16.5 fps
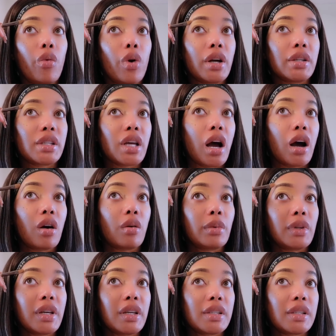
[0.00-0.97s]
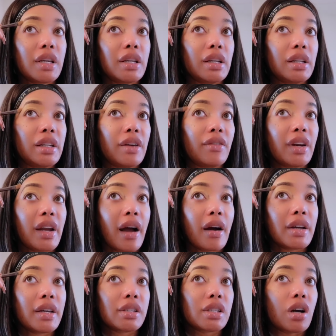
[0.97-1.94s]
once homeless and living
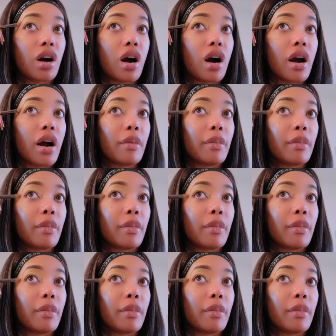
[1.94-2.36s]
out his car.